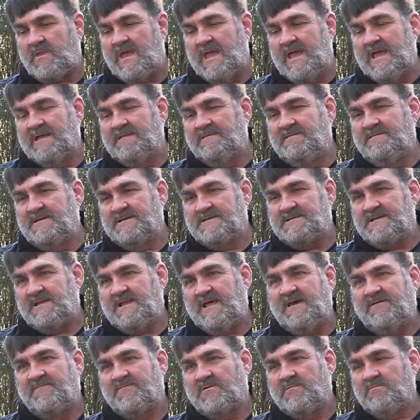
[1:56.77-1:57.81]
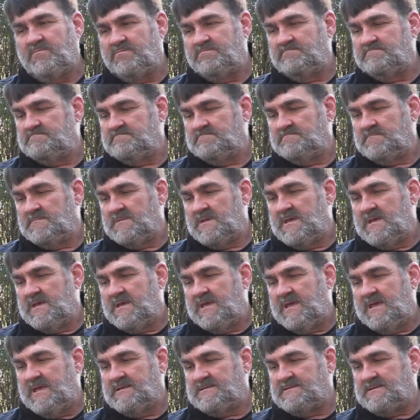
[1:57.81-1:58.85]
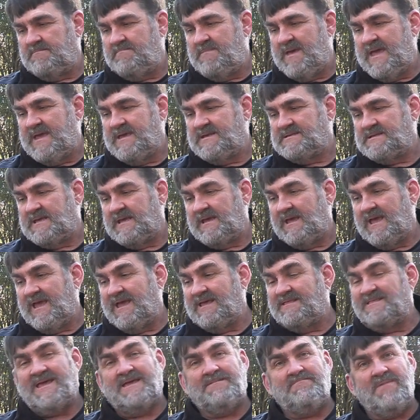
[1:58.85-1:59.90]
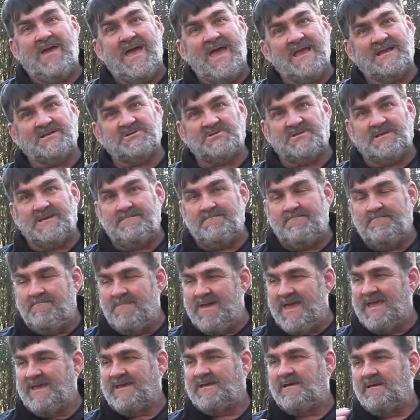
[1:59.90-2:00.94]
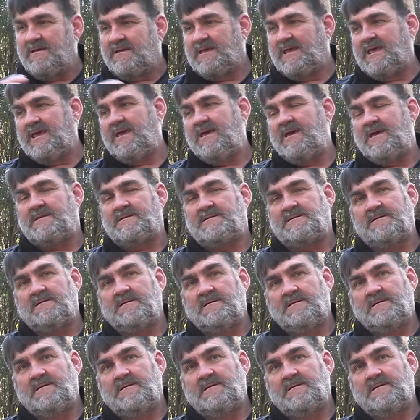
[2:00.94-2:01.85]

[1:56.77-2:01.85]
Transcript: And this lever is amazing. And they actually make a kit